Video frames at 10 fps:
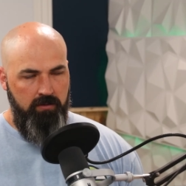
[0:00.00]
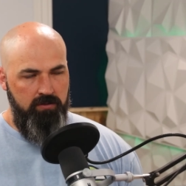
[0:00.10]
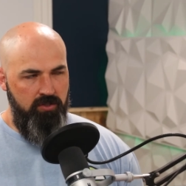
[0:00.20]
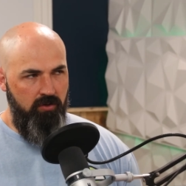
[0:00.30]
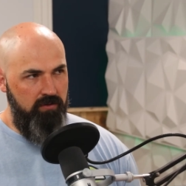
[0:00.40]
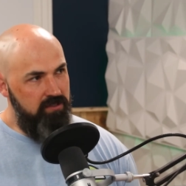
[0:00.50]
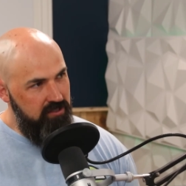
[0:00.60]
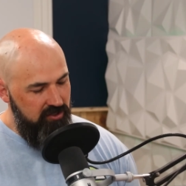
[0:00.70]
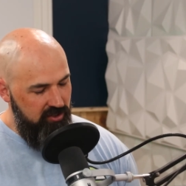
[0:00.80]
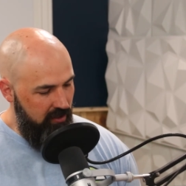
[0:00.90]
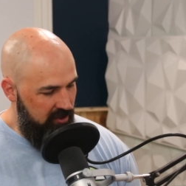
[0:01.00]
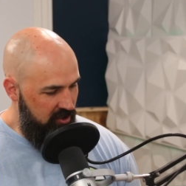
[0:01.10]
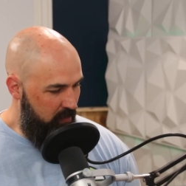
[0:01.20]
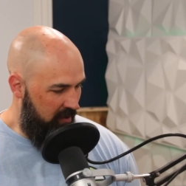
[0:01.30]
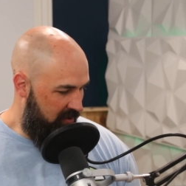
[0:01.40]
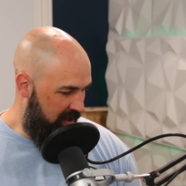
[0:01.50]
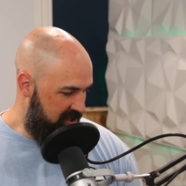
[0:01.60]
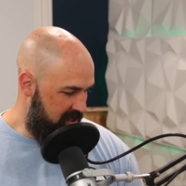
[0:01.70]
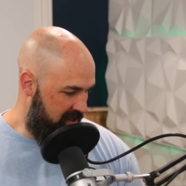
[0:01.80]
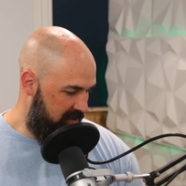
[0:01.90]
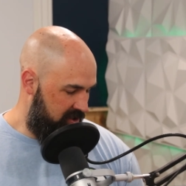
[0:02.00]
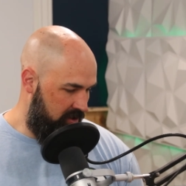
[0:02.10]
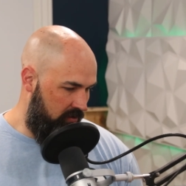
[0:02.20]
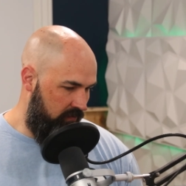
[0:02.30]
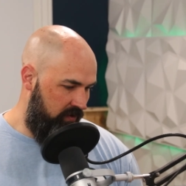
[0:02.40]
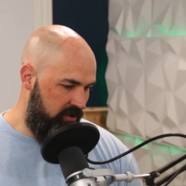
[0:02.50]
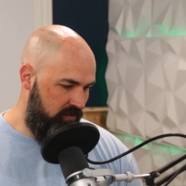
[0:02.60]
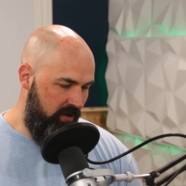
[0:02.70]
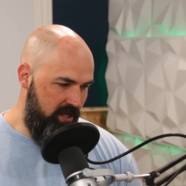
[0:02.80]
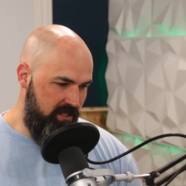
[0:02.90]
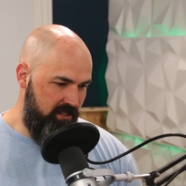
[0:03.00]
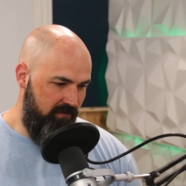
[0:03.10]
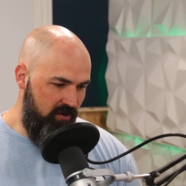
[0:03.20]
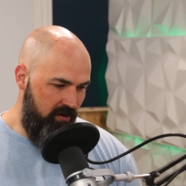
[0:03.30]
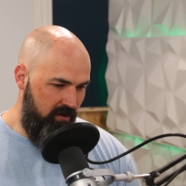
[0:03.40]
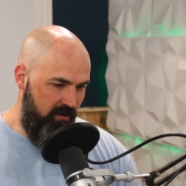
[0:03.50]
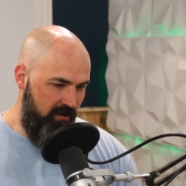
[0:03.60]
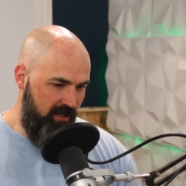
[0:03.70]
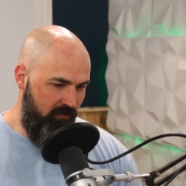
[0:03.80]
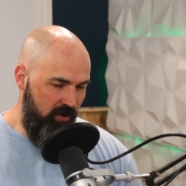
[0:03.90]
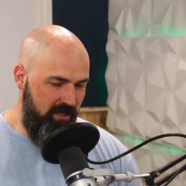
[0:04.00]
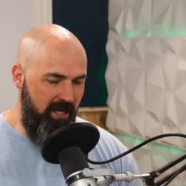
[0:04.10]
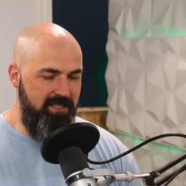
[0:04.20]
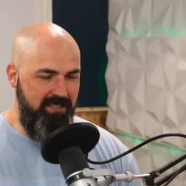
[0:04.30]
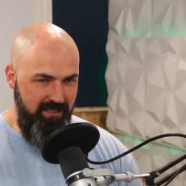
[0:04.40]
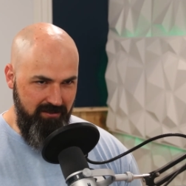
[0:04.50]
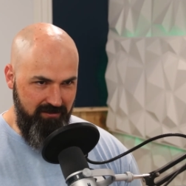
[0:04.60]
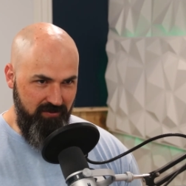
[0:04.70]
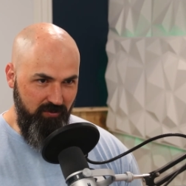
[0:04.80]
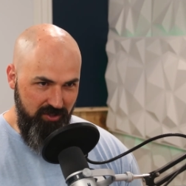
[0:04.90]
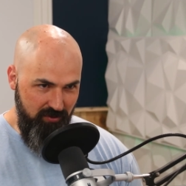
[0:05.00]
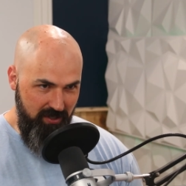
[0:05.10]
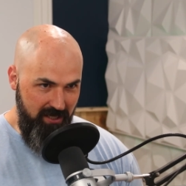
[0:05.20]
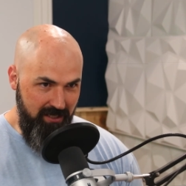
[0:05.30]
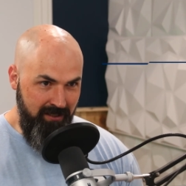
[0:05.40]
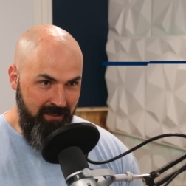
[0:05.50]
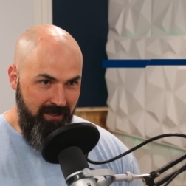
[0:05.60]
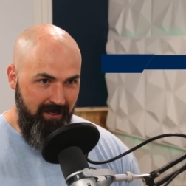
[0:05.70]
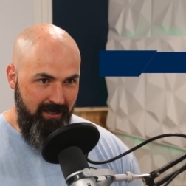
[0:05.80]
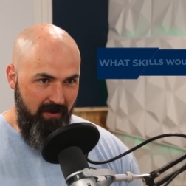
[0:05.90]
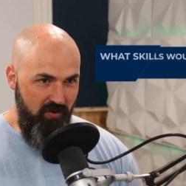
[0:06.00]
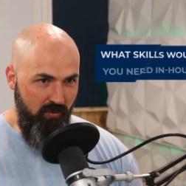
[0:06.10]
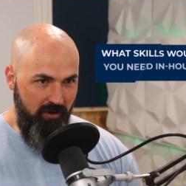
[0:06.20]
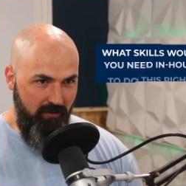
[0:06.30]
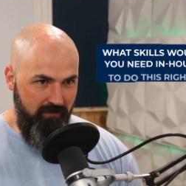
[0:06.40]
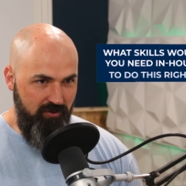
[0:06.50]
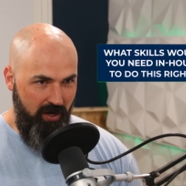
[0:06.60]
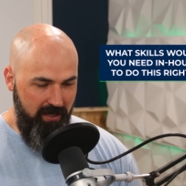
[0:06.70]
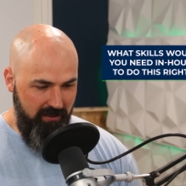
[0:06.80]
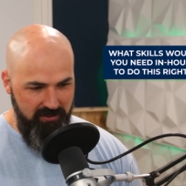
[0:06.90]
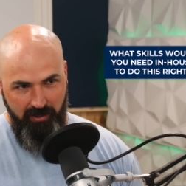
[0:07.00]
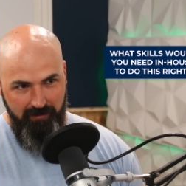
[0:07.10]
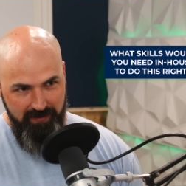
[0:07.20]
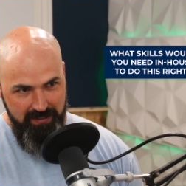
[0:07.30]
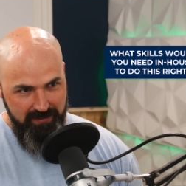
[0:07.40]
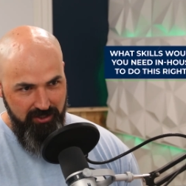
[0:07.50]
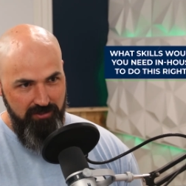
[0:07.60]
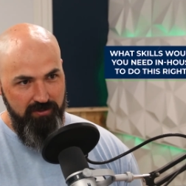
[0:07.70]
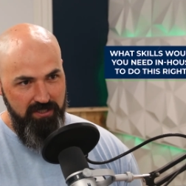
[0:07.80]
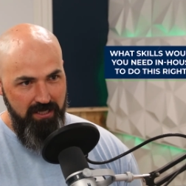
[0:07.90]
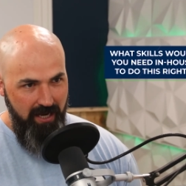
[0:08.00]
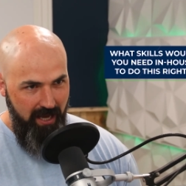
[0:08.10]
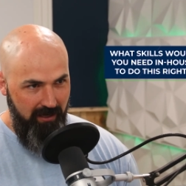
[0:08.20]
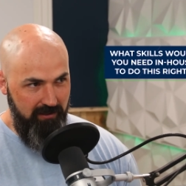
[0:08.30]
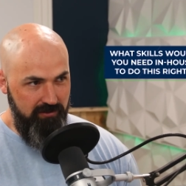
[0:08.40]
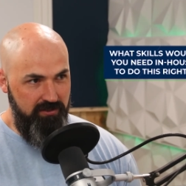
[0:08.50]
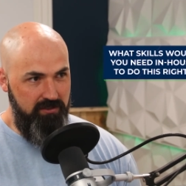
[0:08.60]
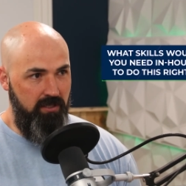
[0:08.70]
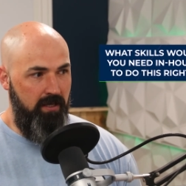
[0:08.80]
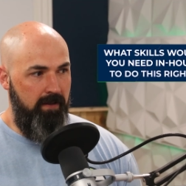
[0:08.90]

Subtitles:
So there's a two-part question here. So first one is, what kind of skills would you need if you were trying to solve these issues in-house?